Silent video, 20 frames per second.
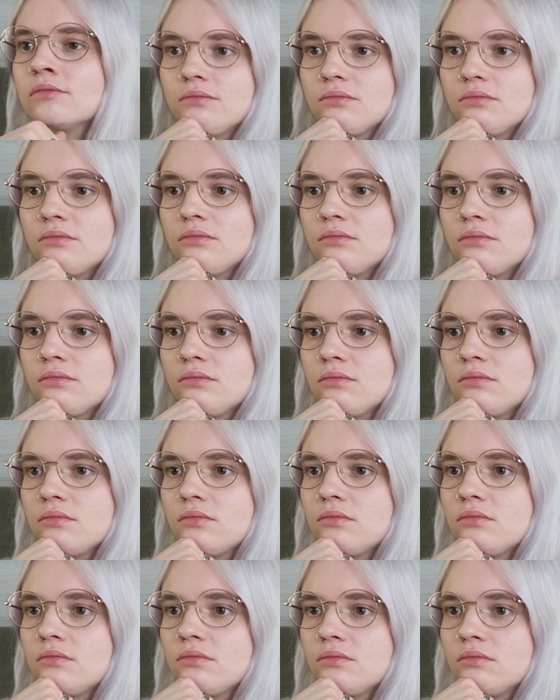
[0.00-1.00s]
Yes, I could
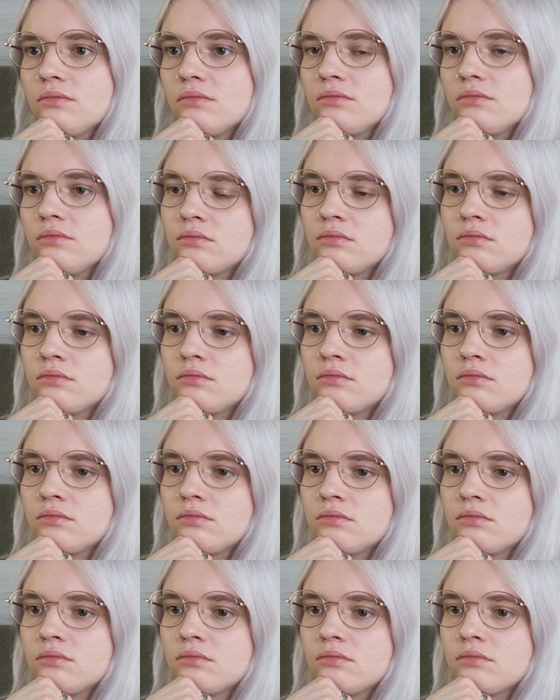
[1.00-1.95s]
eat it. Well, I'll shit it